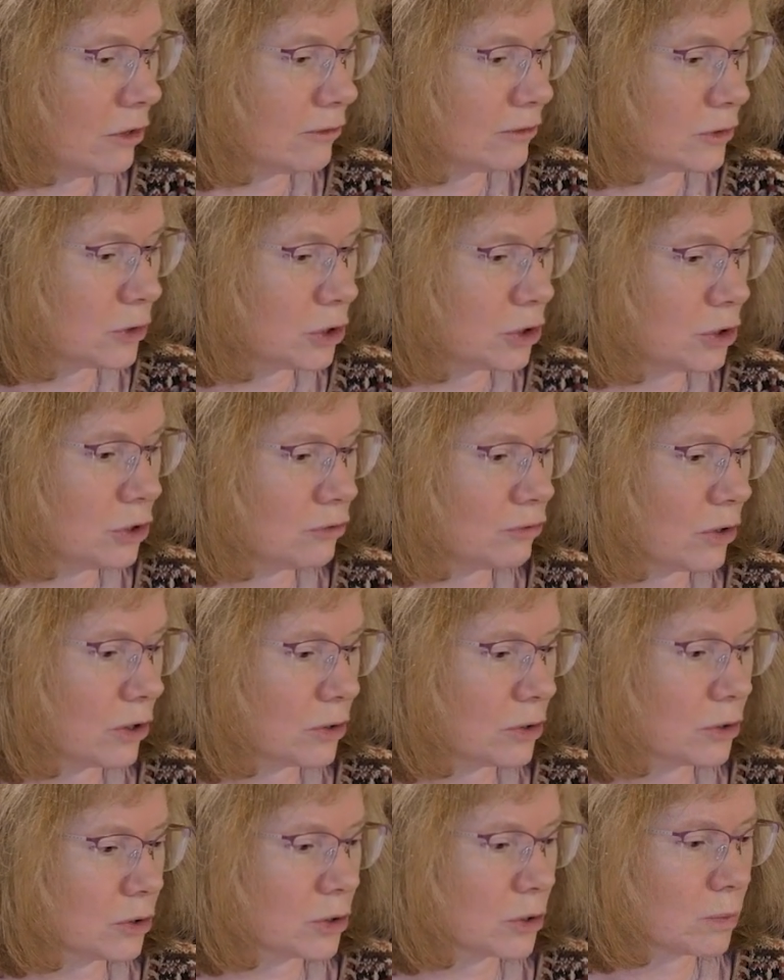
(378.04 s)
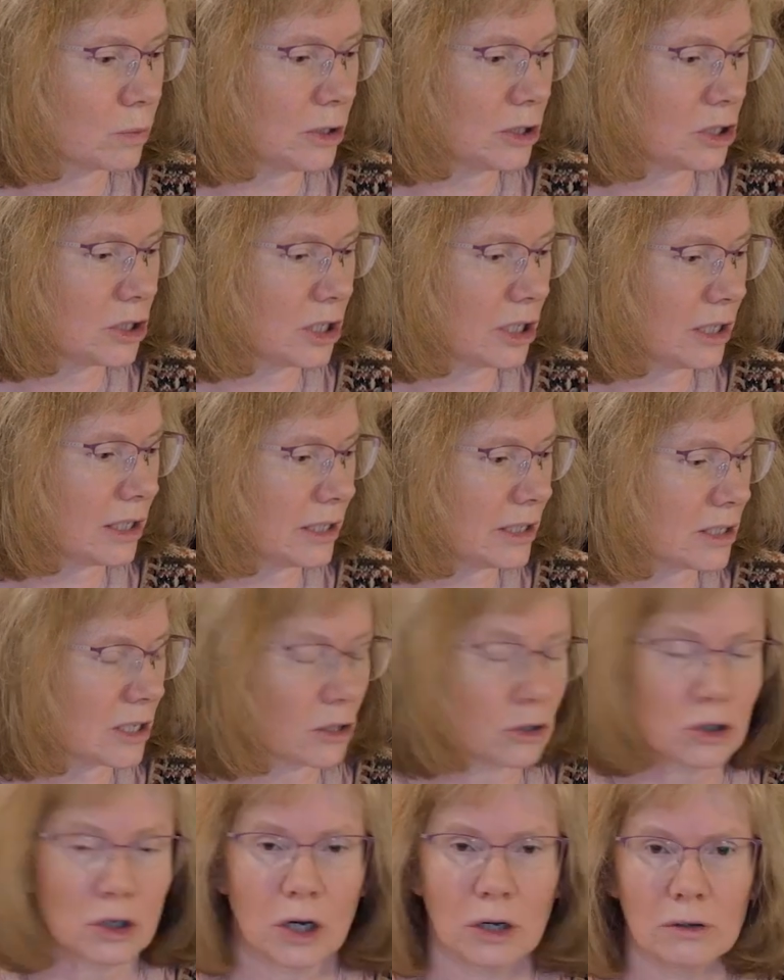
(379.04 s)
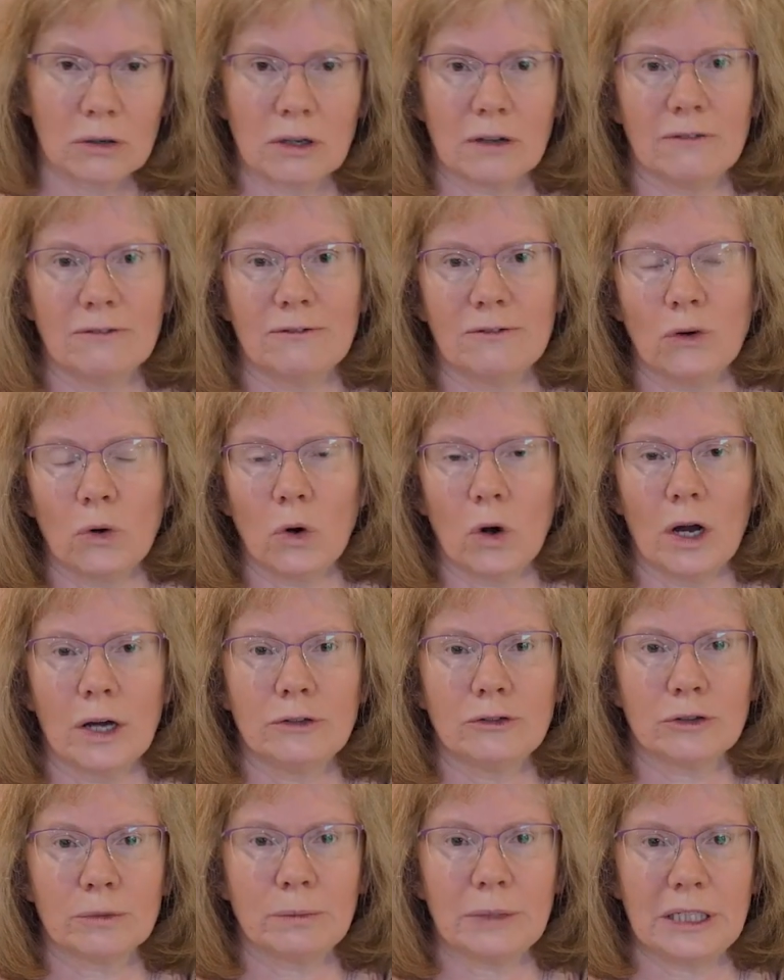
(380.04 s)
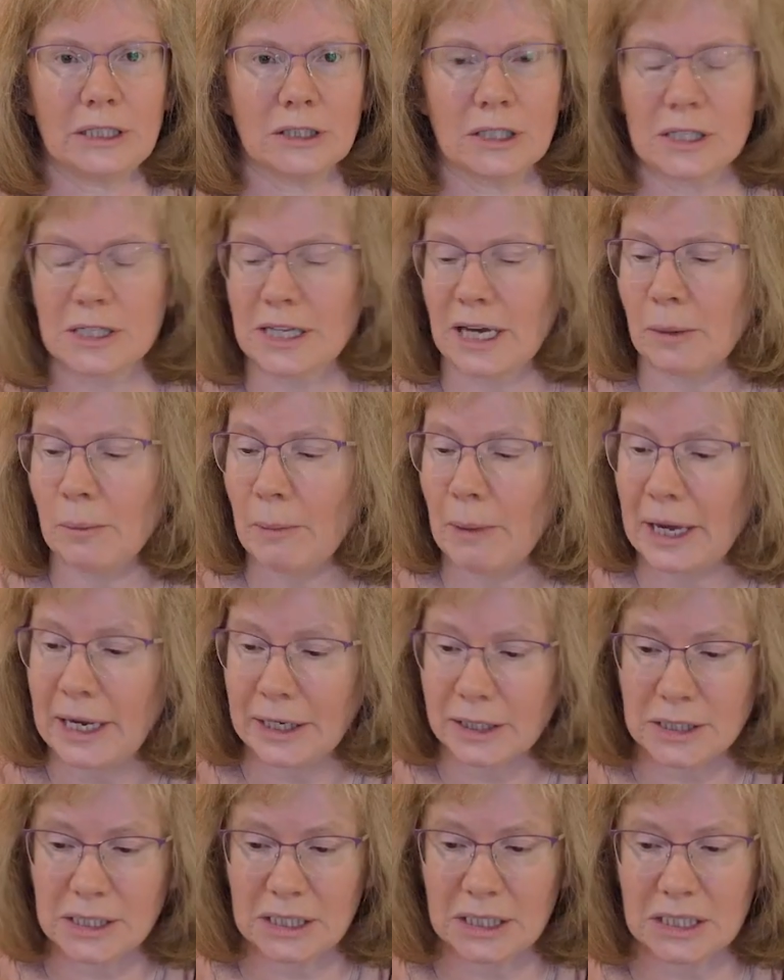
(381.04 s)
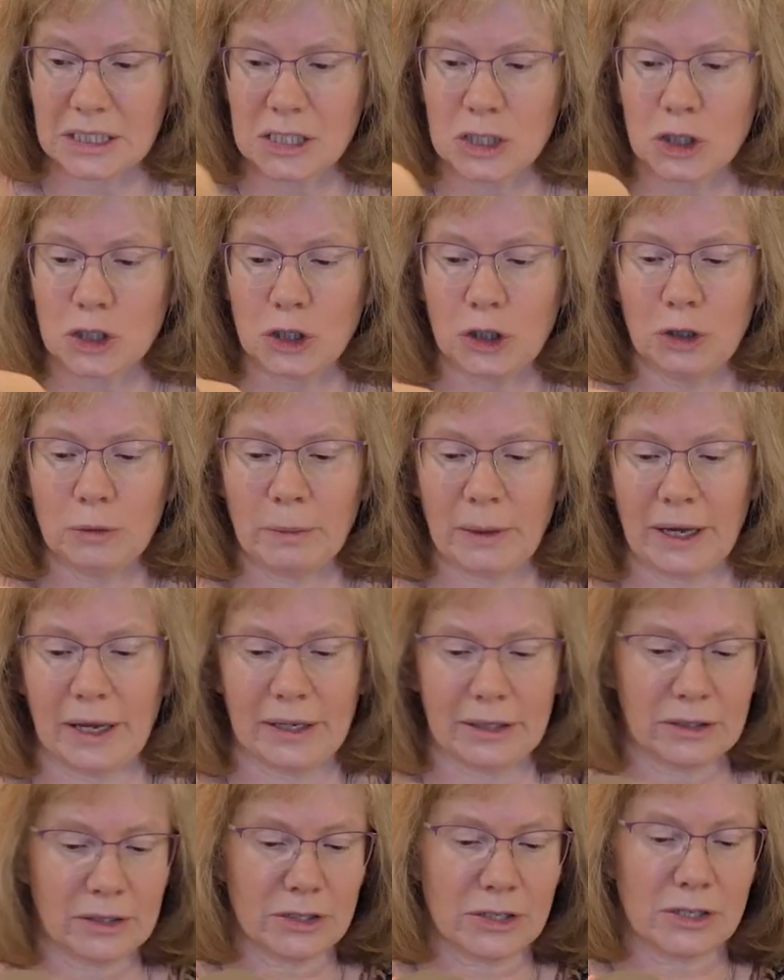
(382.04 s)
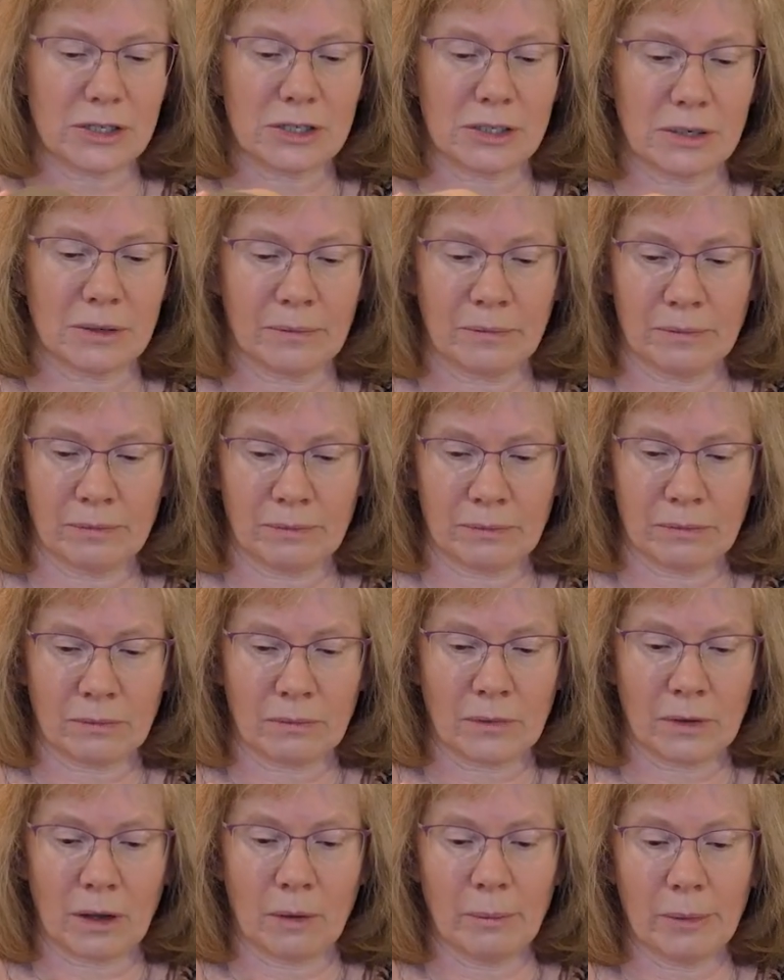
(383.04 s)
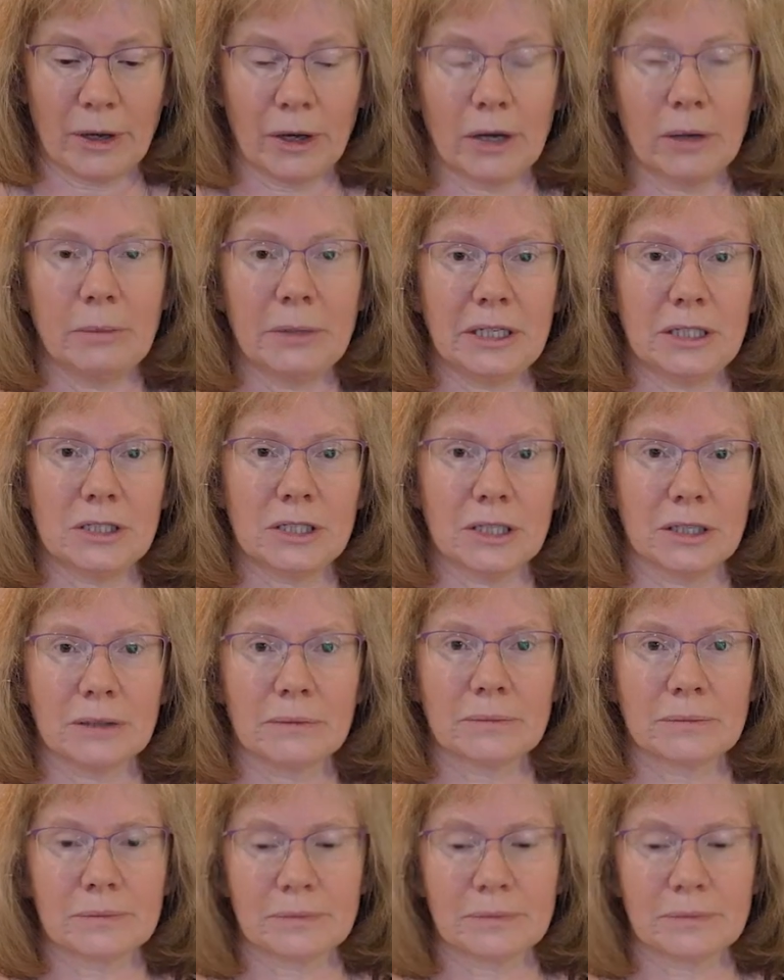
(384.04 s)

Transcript: for 2 rolls, which is a total of 400 meters. That makes this 2 pence per meter.